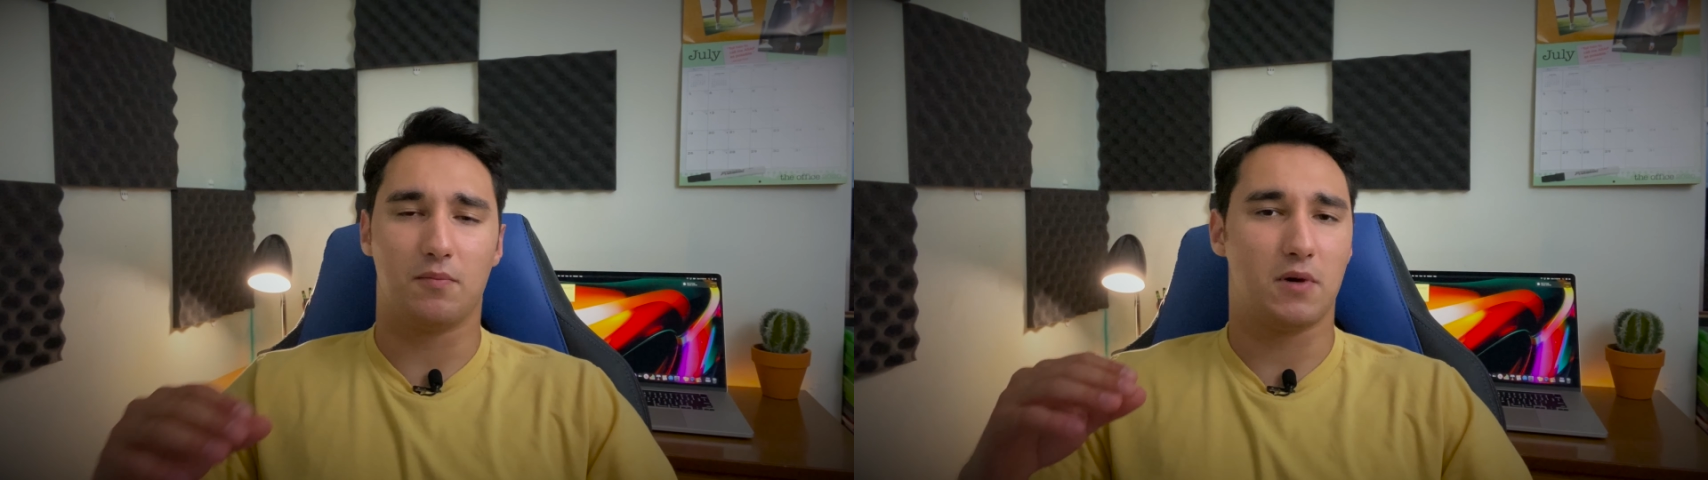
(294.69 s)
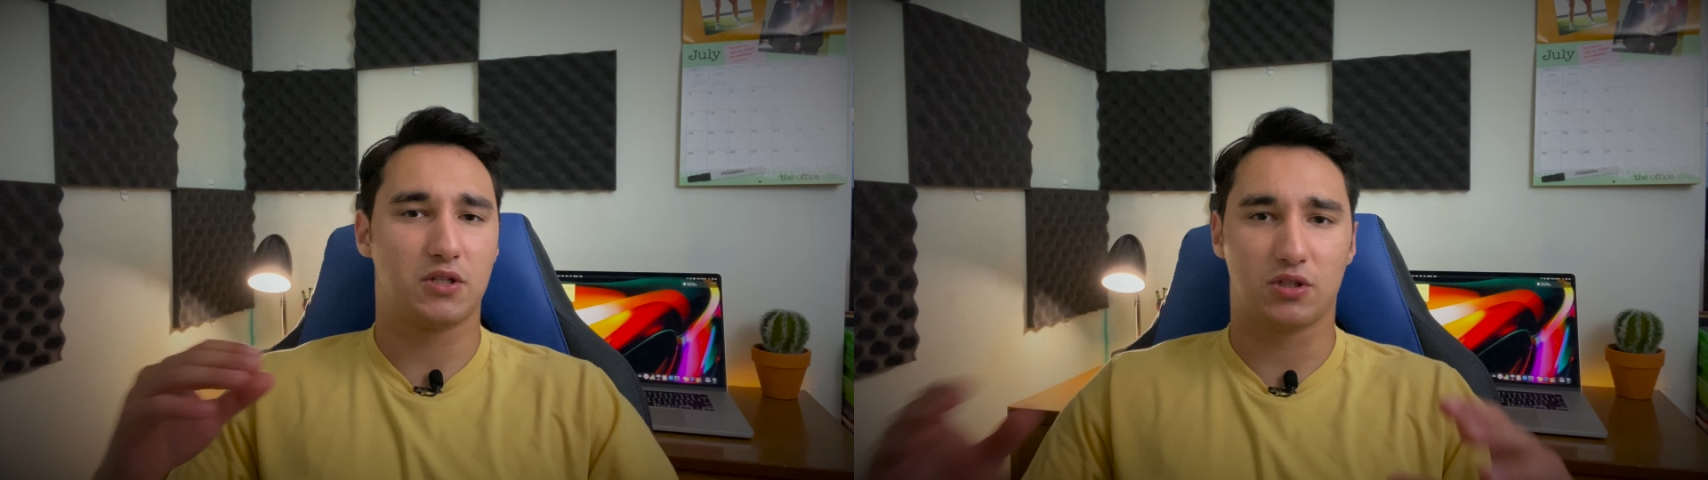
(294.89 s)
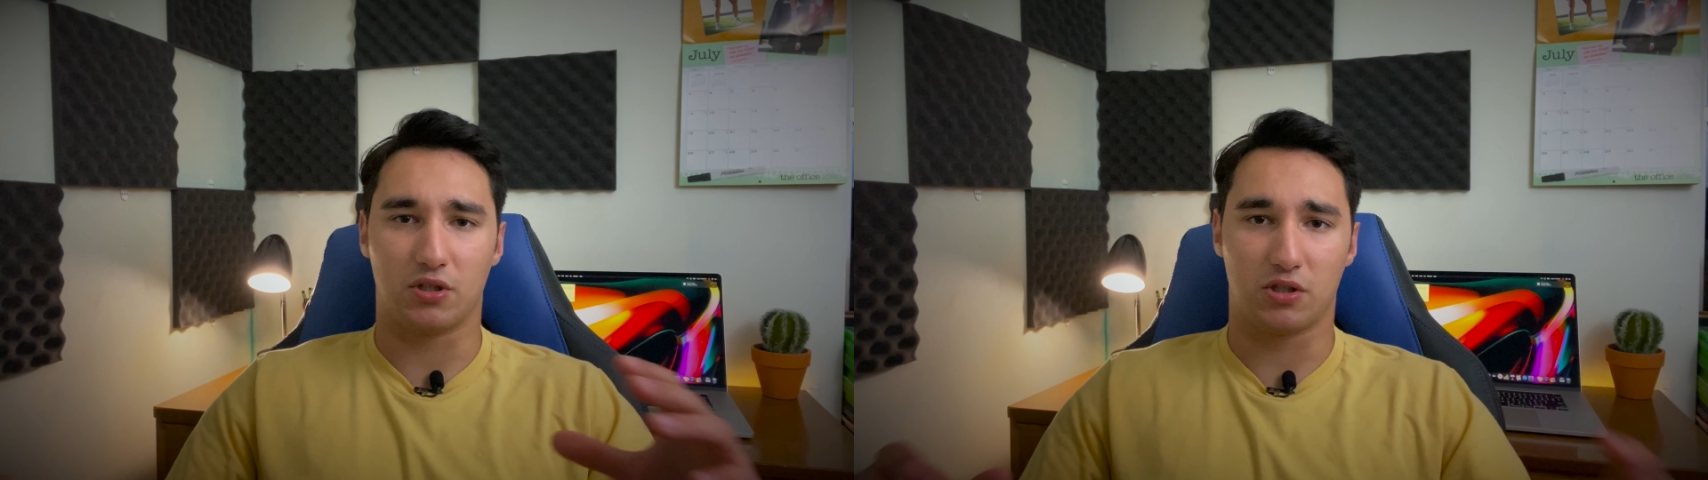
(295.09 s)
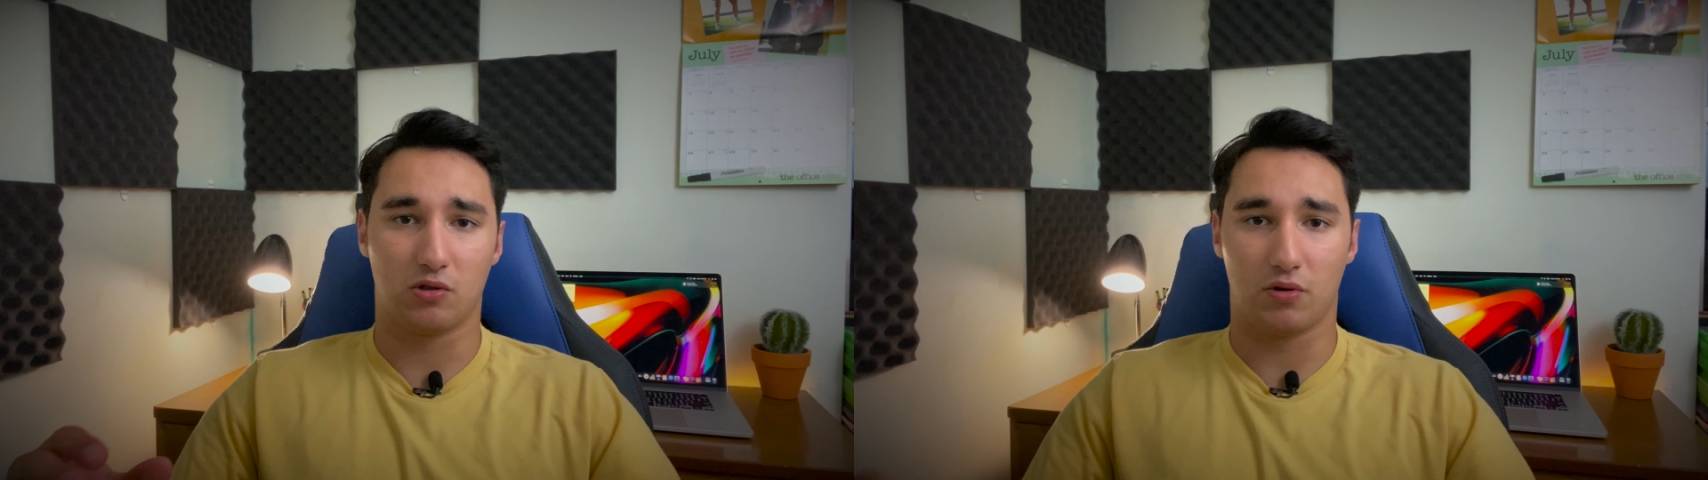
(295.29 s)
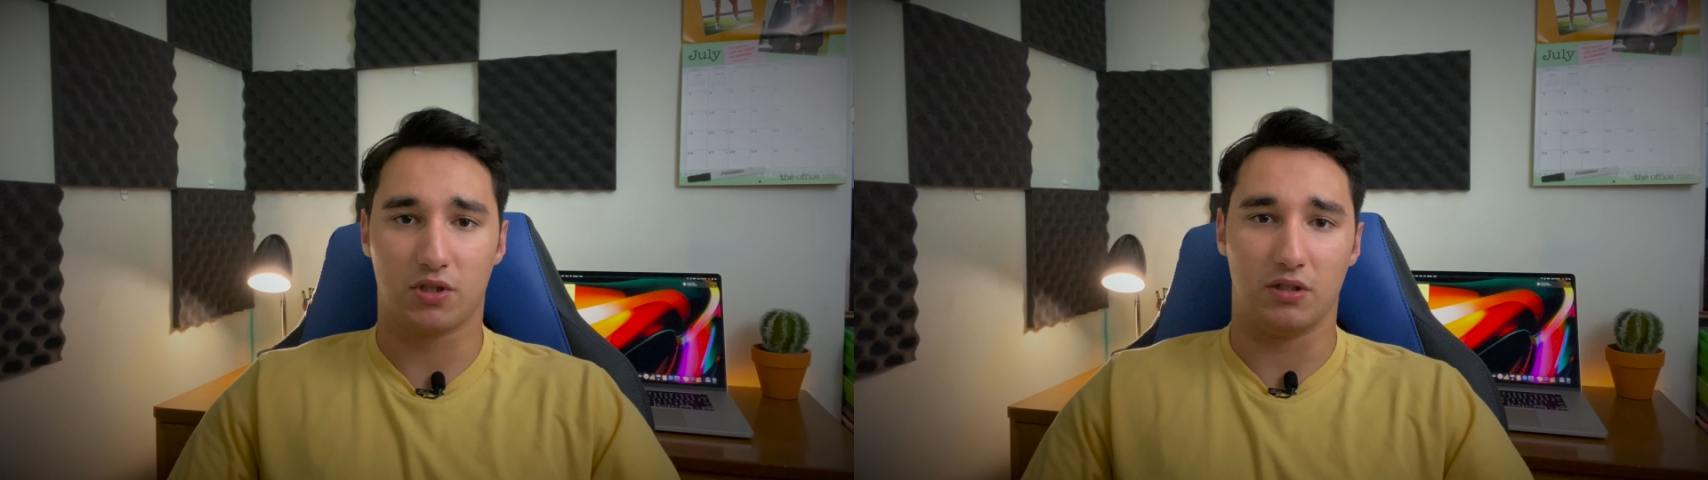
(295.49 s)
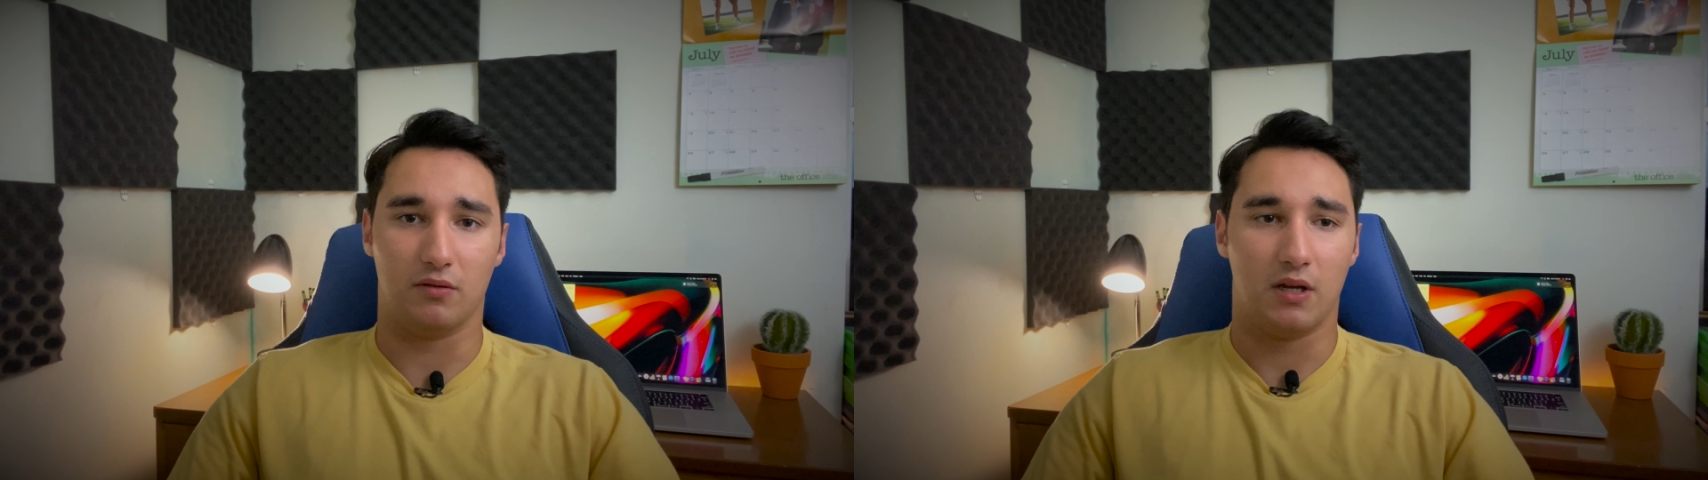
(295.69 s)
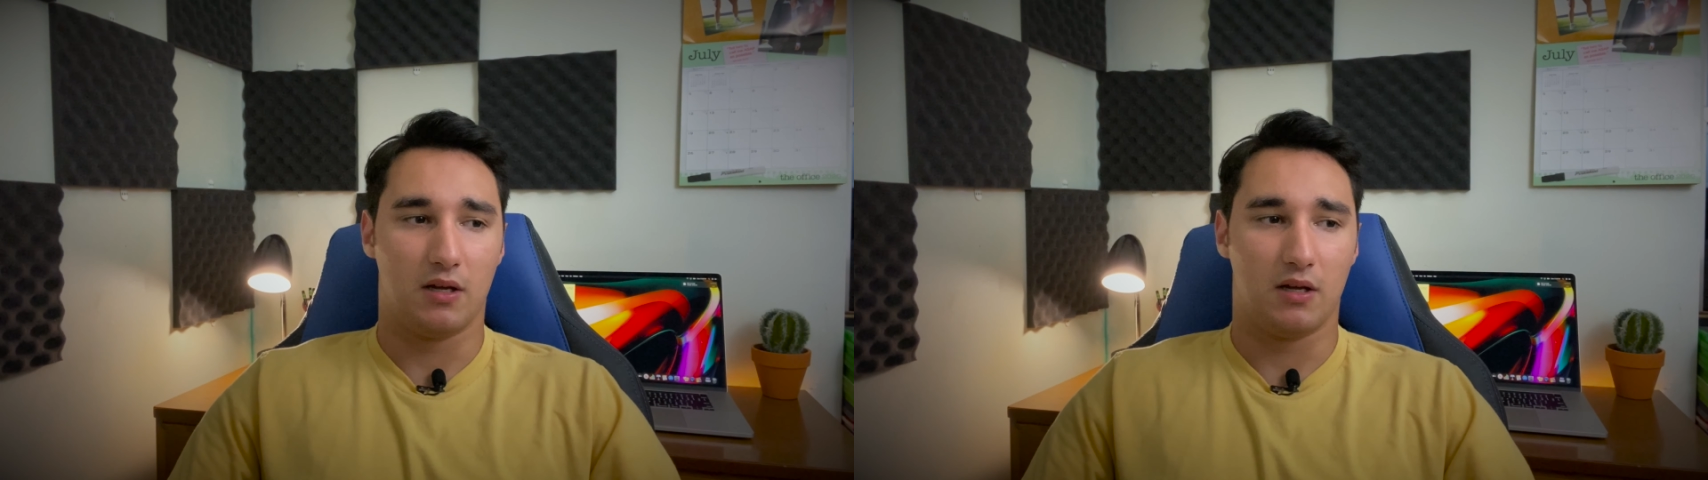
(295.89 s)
much distortion